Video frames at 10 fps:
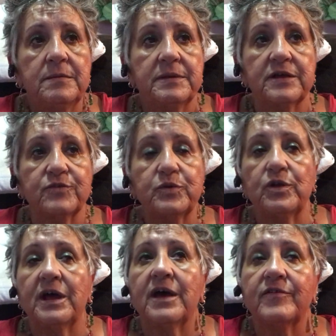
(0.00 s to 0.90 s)
because we
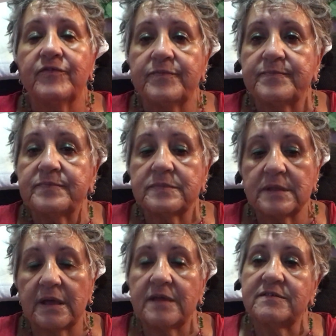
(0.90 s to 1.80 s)
don't have
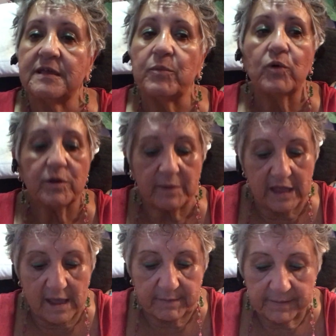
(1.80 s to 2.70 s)
AC Moore in
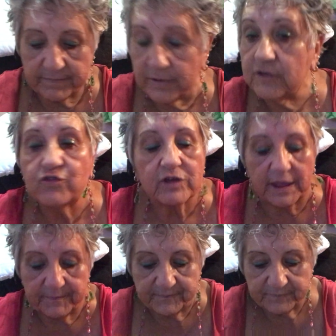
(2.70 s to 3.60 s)
Miami, but it's
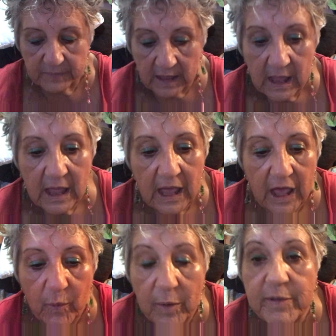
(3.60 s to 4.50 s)
okay.
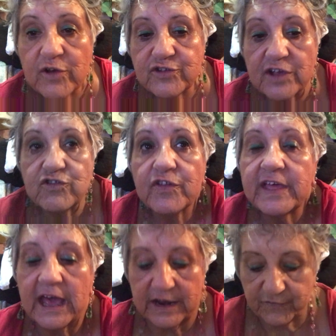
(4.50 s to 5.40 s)
I went because I saw
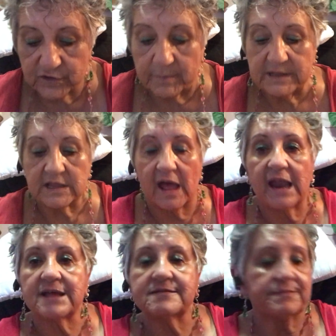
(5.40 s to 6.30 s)
the ad for the
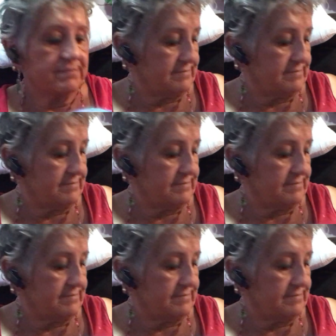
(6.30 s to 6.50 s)
mandala,